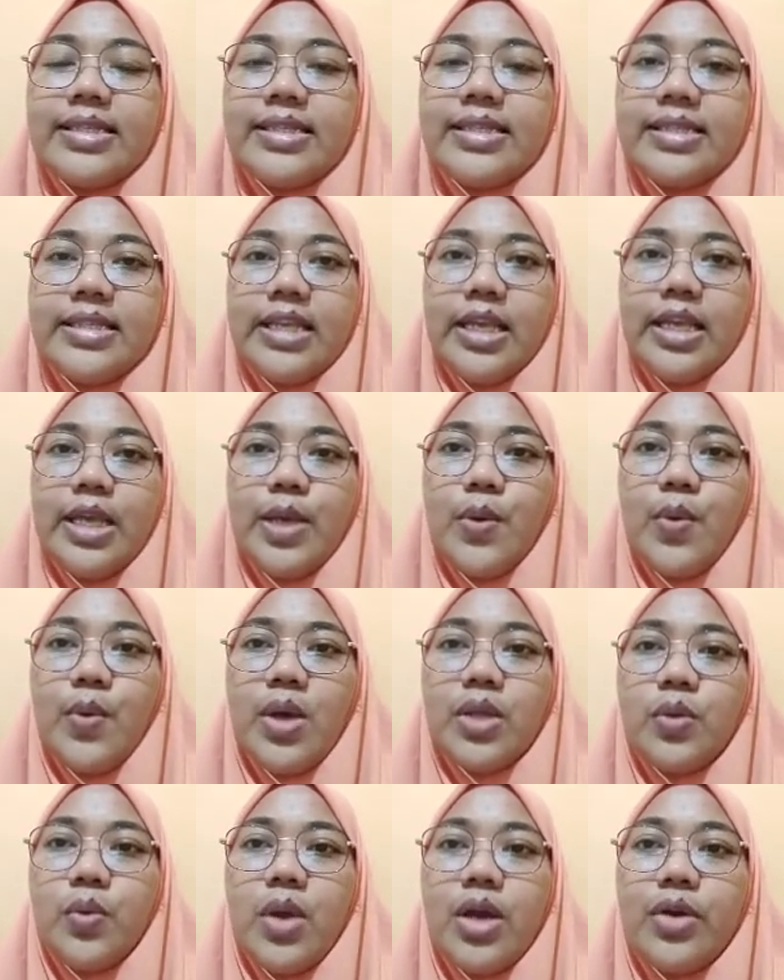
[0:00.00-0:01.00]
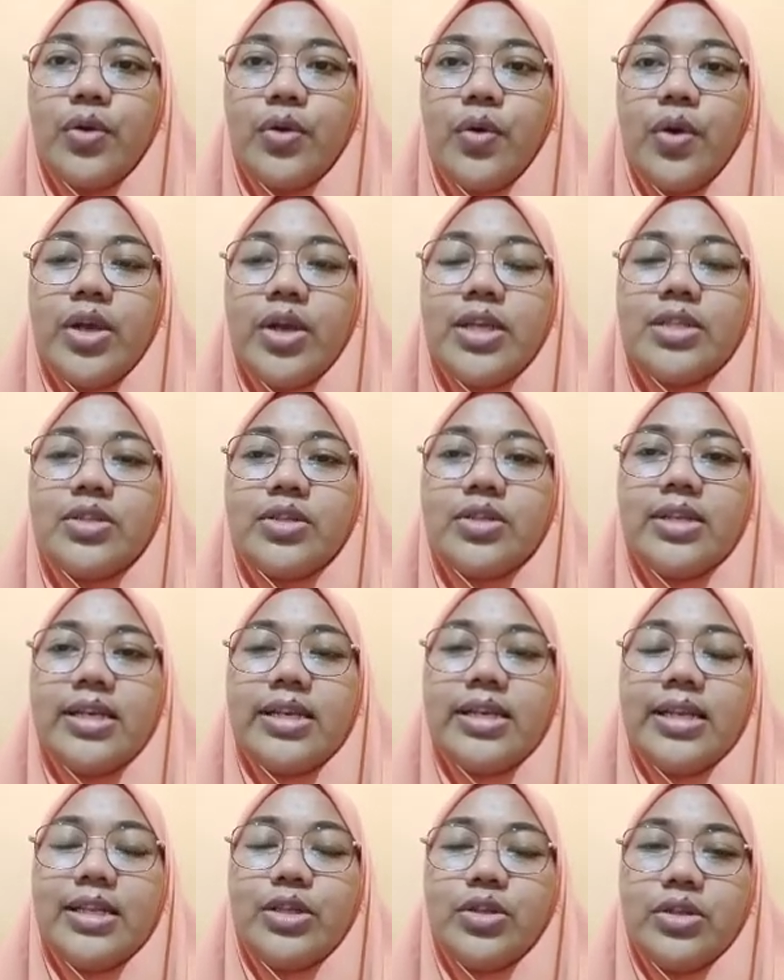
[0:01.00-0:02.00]
see what we are going to
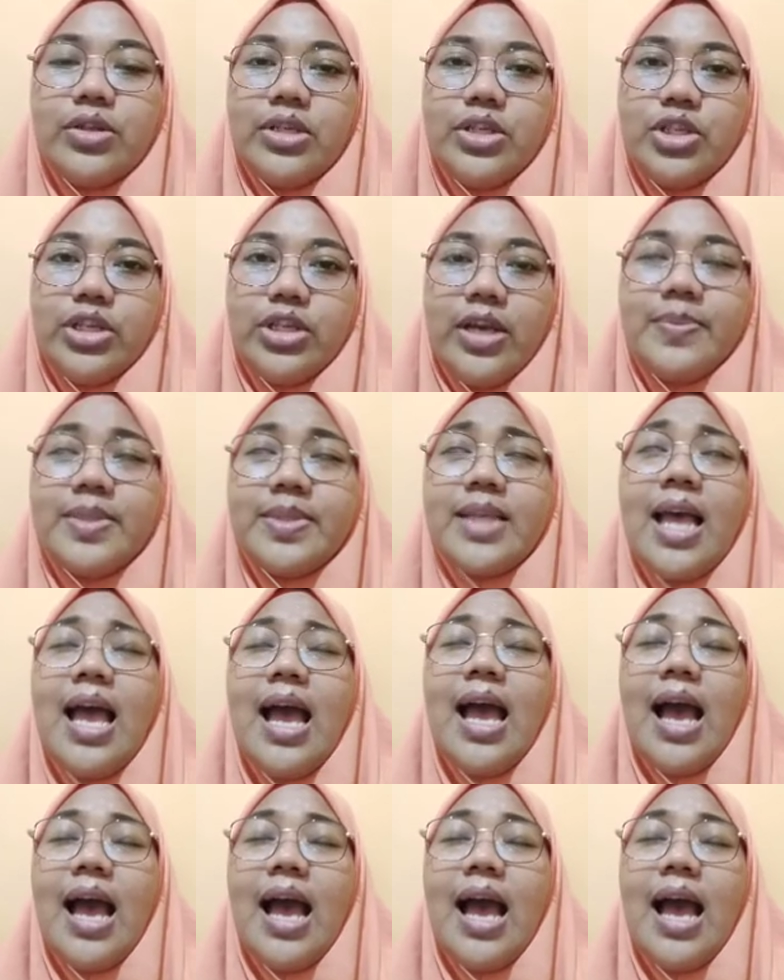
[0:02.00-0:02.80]
learn into the shapes.